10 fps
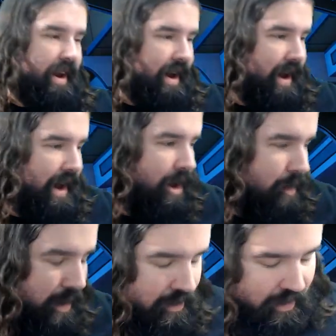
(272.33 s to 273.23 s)
I uh, hope
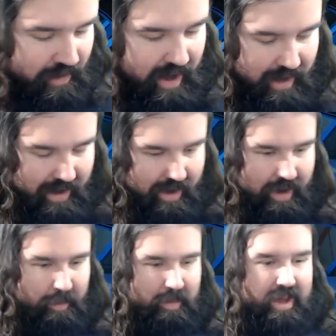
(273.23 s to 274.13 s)
you enjoyed that.
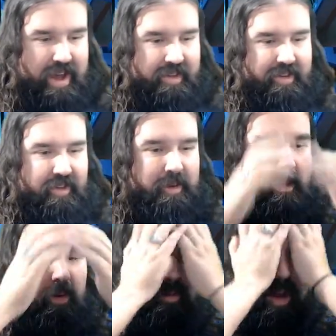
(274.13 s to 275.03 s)
Um, yes, for
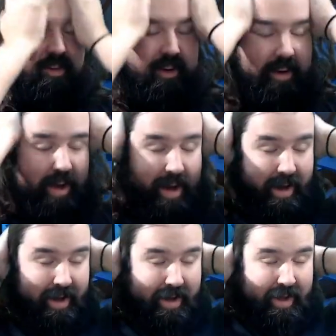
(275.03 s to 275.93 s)
people who mentioned
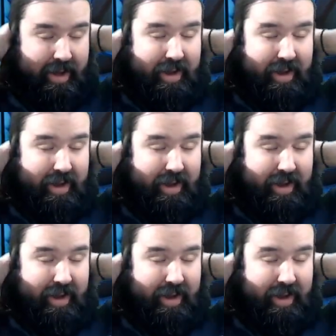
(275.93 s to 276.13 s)
uh,